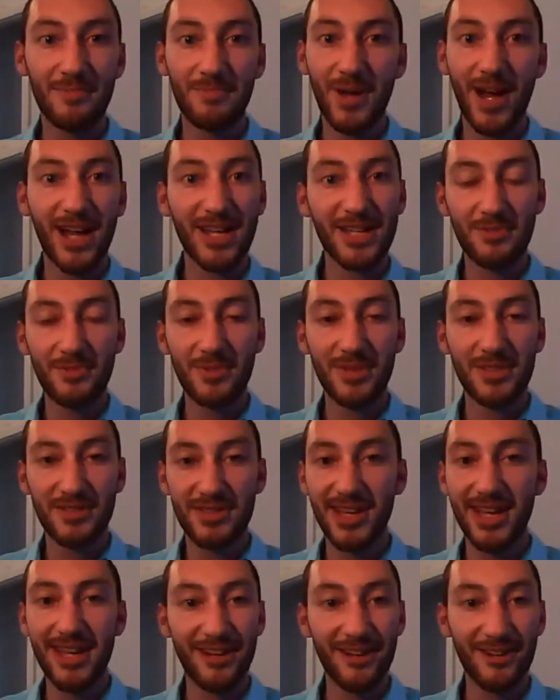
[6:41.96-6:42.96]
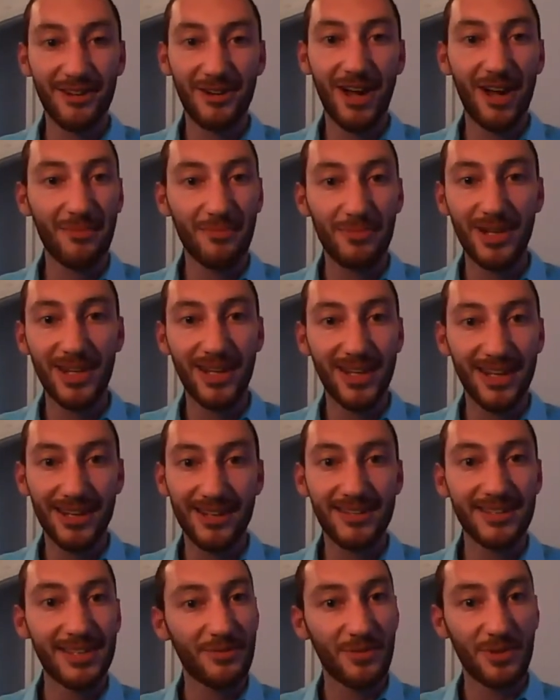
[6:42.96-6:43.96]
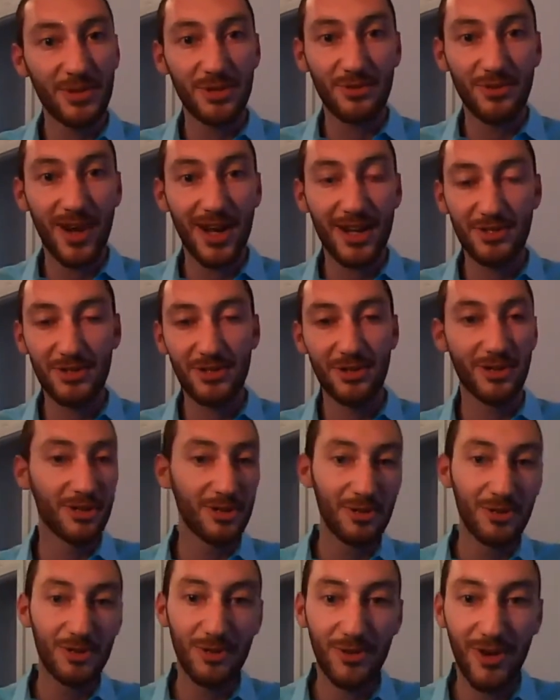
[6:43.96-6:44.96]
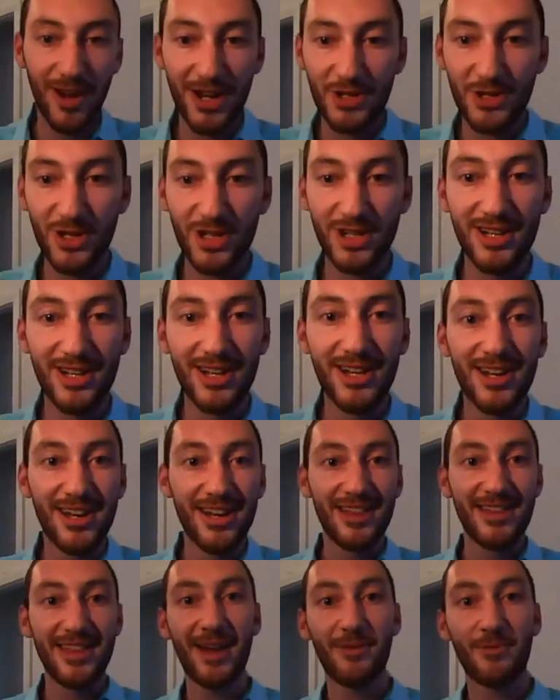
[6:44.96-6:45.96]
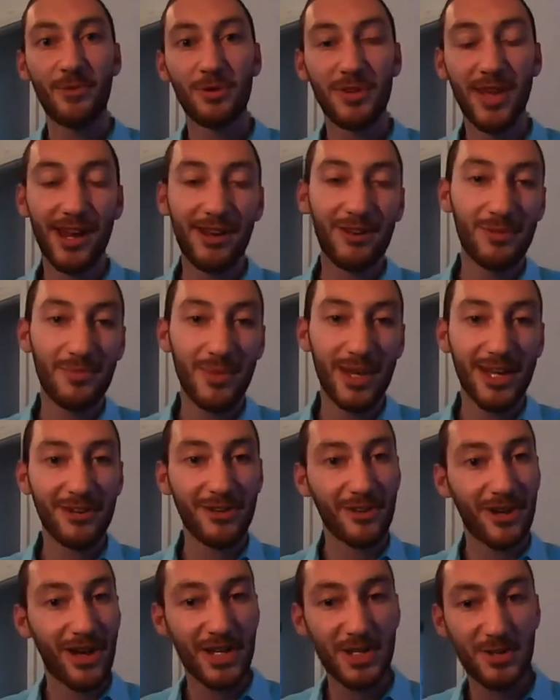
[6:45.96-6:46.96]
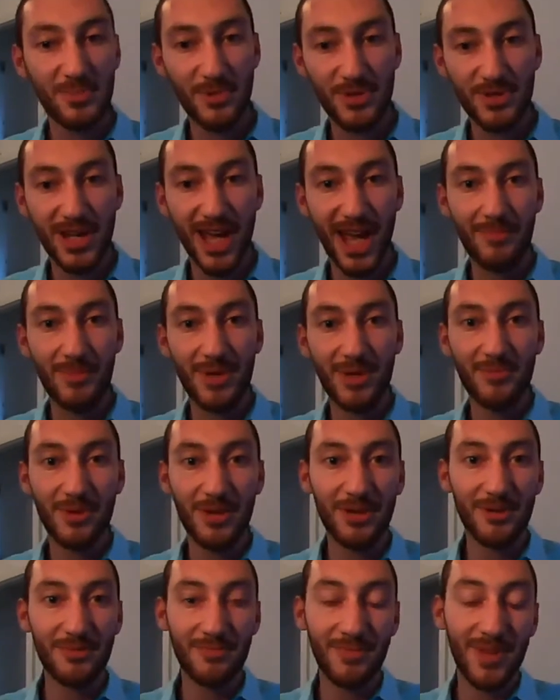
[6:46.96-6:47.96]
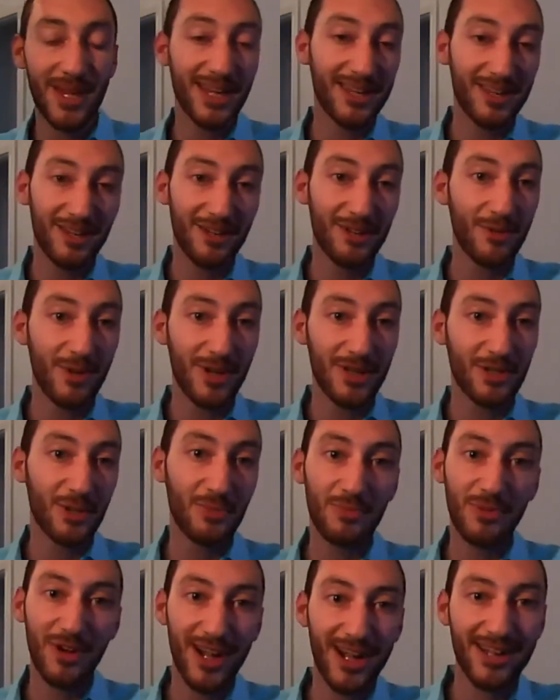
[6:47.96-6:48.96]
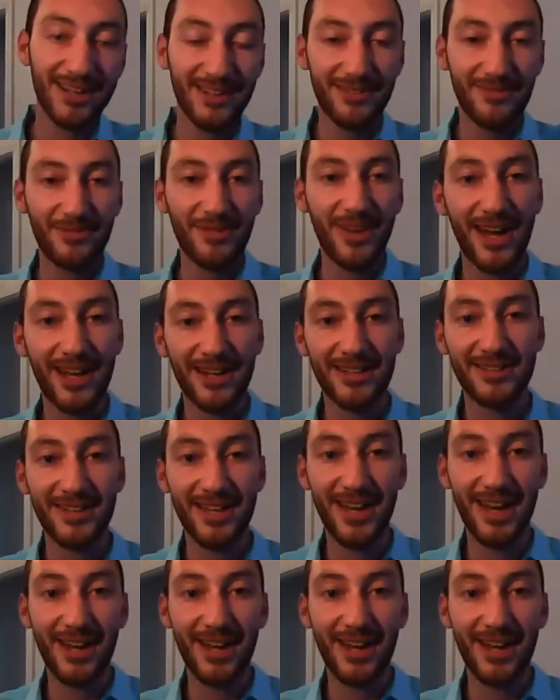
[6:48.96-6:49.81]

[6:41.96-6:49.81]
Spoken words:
possibly take your company in a different direction or a new direction that will not only make your customers happy, but make you and your brand, in fact,